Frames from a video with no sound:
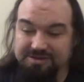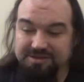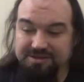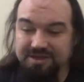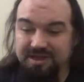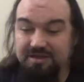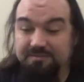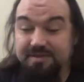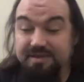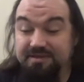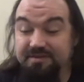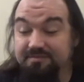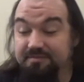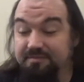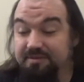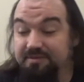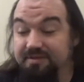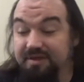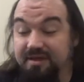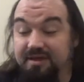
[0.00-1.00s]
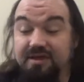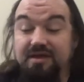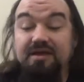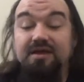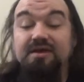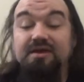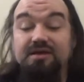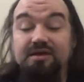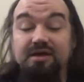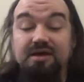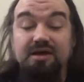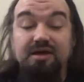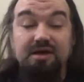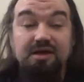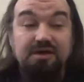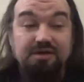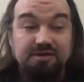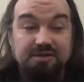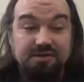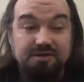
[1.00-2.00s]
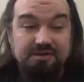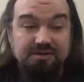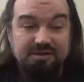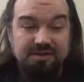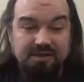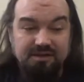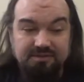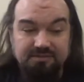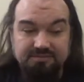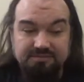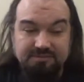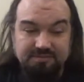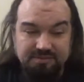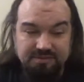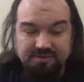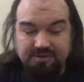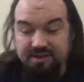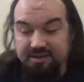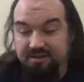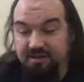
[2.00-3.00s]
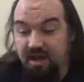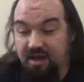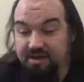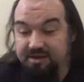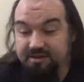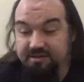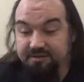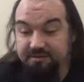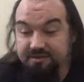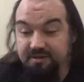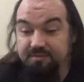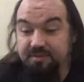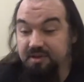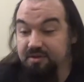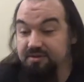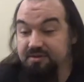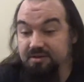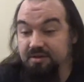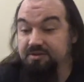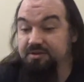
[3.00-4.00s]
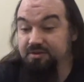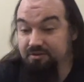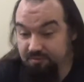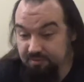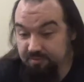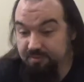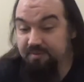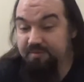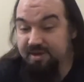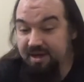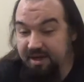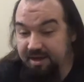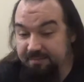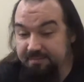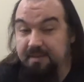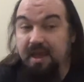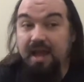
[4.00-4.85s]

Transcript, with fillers: Null basically pulls a, you know, talking to the symbiote, you know, you will be mine.